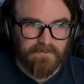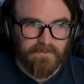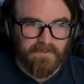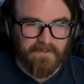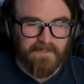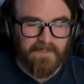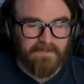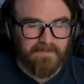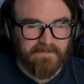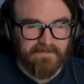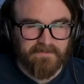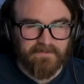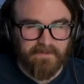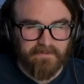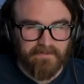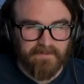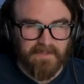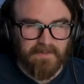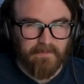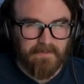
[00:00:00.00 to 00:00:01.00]
again, this is
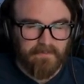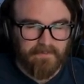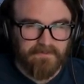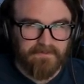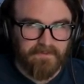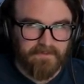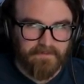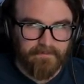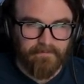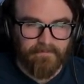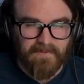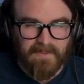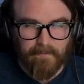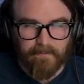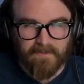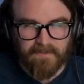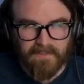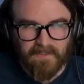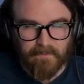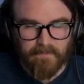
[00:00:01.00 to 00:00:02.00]
another game that was on
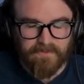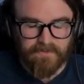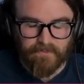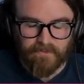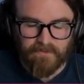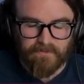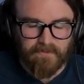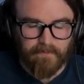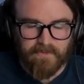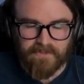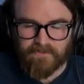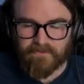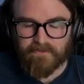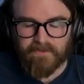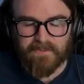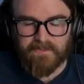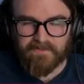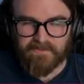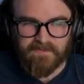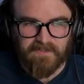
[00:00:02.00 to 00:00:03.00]
Epic Game Store. I'm just
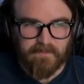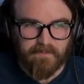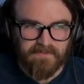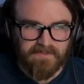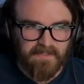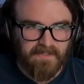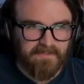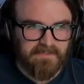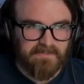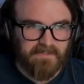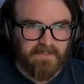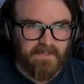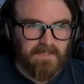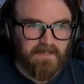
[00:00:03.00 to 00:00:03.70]
looking at Steam stats.